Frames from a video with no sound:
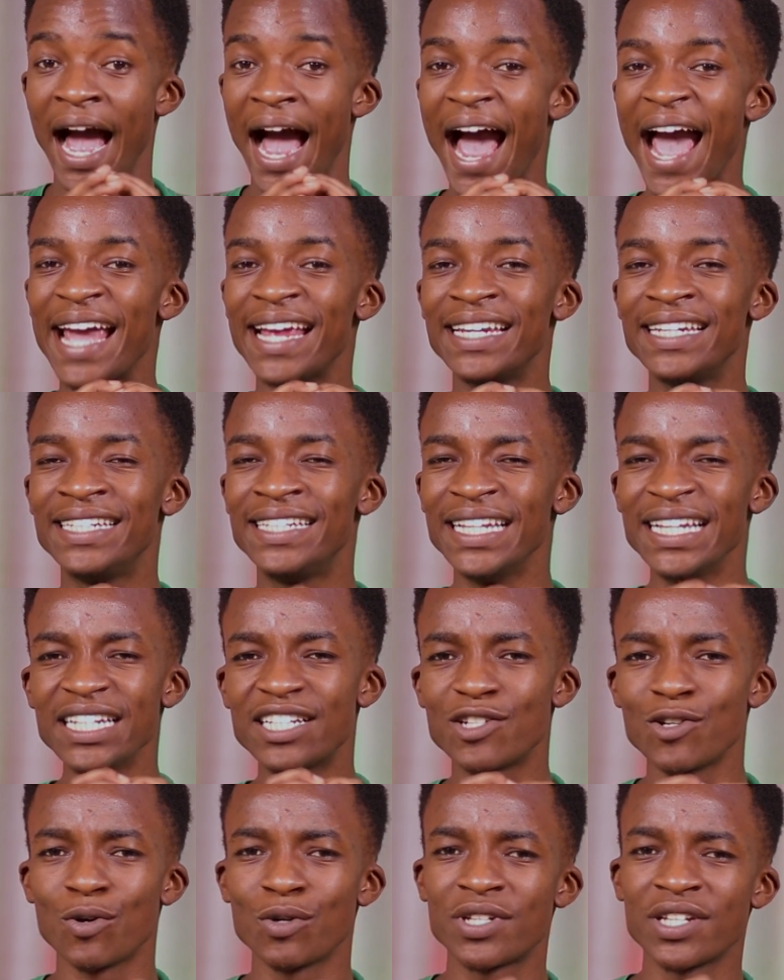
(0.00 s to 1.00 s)
I
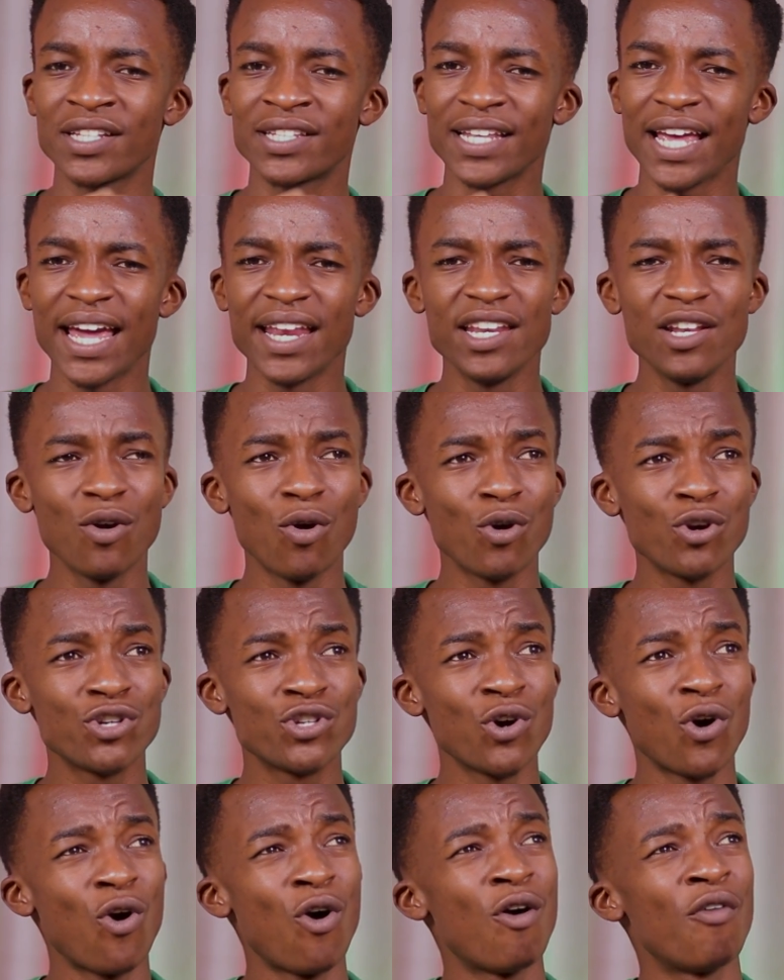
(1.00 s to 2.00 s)
didn't notice any
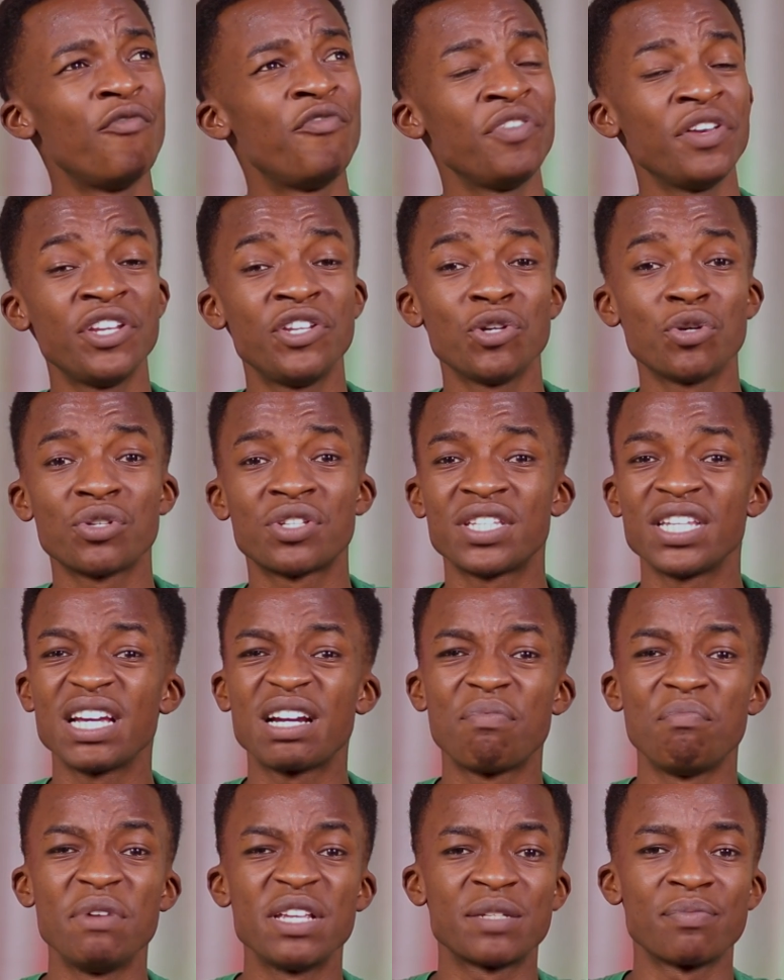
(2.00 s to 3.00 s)
audio or video
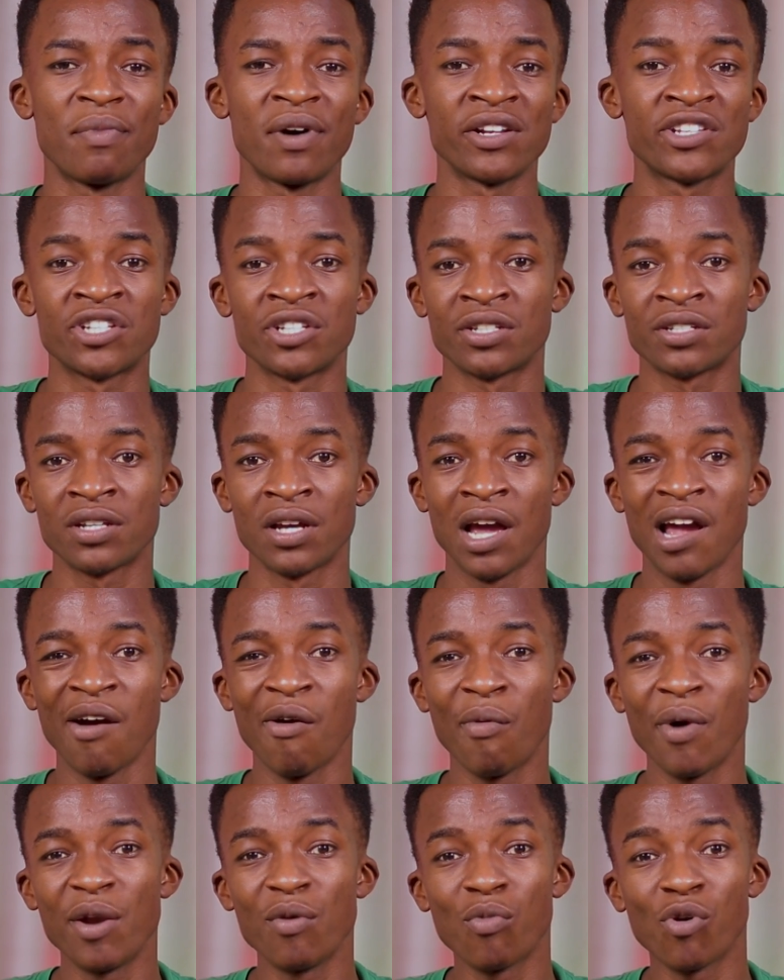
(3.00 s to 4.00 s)
sync mismatches
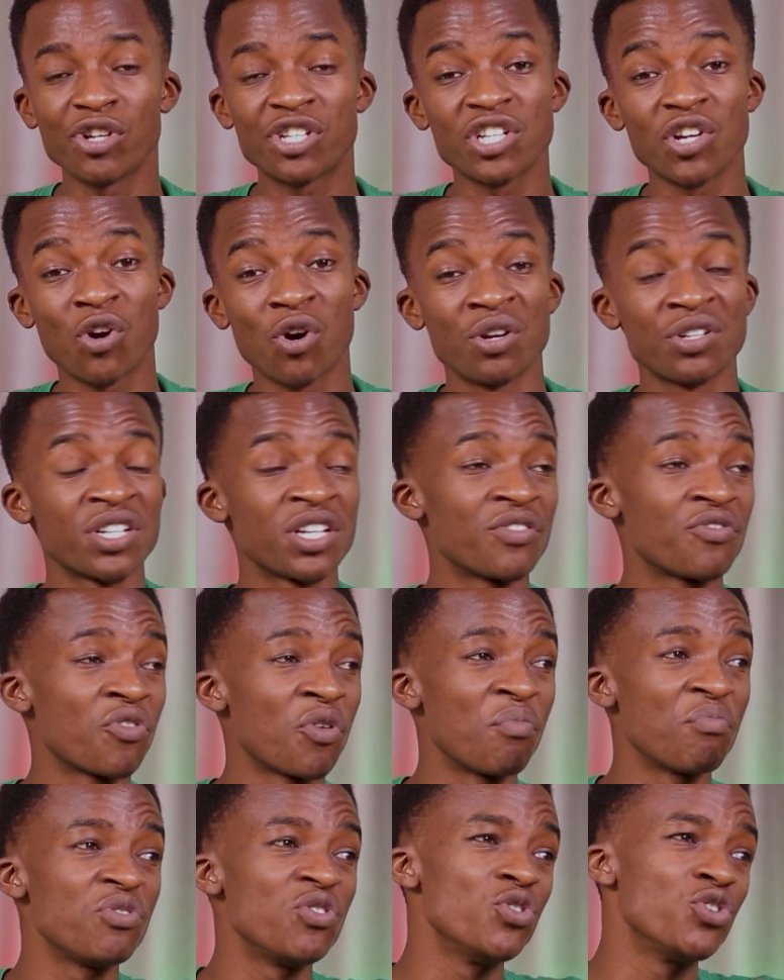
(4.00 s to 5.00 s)
when watching content
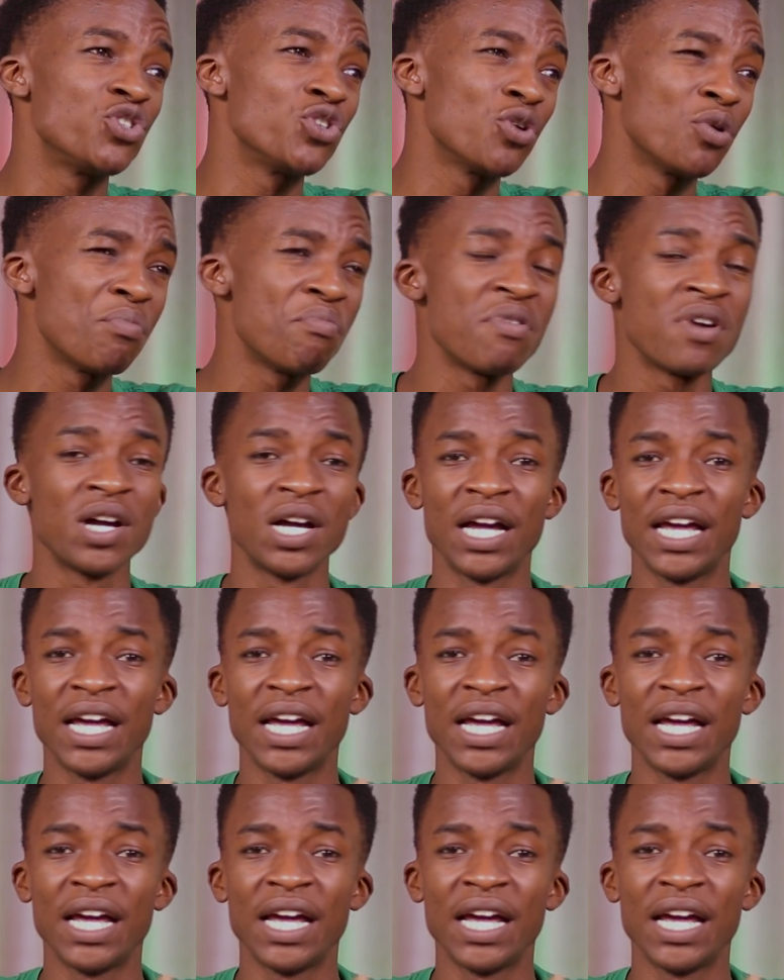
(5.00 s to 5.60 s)
from YouTube,